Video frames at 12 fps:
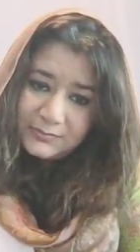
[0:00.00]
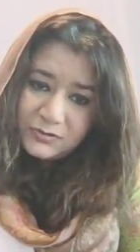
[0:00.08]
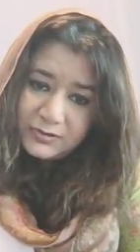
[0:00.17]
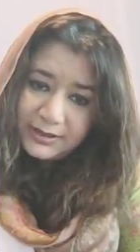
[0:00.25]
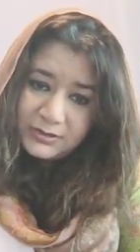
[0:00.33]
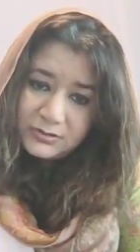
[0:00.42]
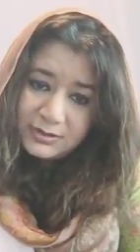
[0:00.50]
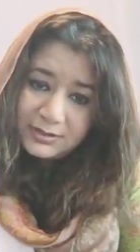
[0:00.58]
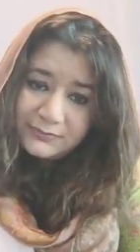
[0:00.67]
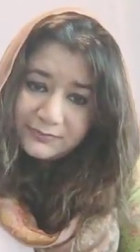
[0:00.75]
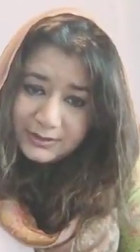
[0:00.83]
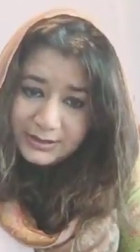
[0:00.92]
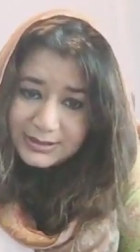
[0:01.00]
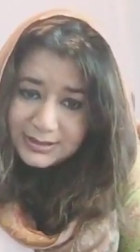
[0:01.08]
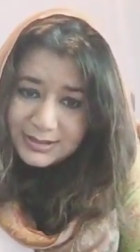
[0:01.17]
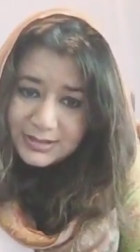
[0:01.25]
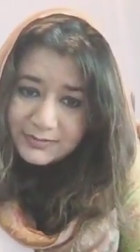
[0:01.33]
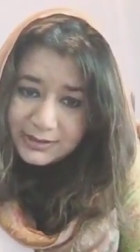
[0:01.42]
trying to confront
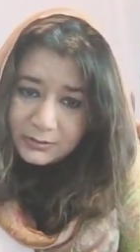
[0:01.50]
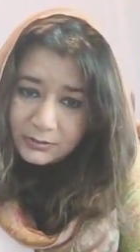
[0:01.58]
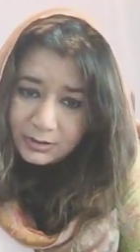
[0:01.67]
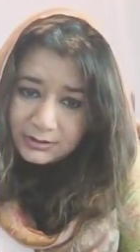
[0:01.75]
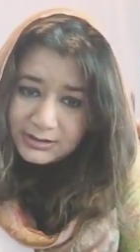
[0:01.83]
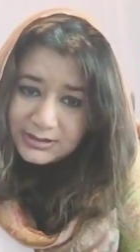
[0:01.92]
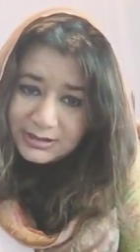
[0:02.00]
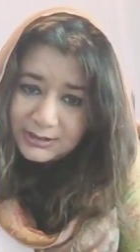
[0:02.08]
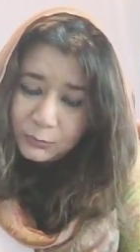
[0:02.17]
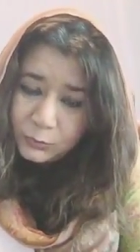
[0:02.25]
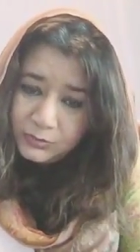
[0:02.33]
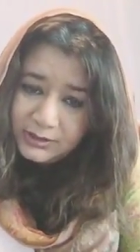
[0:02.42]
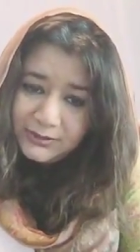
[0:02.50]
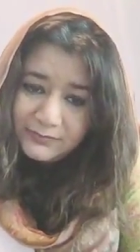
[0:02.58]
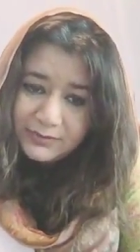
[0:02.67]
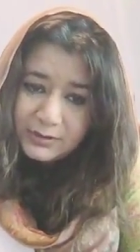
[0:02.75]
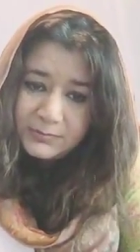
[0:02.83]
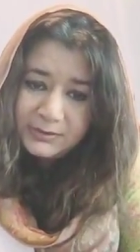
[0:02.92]
Israel all the time, only
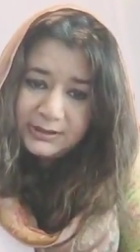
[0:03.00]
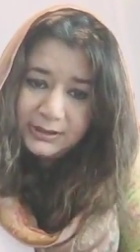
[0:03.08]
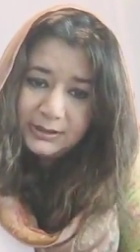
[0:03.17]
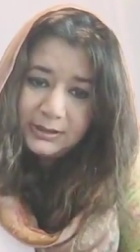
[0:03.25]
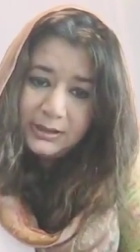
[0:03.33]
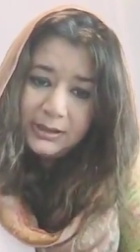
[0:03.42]
verbally.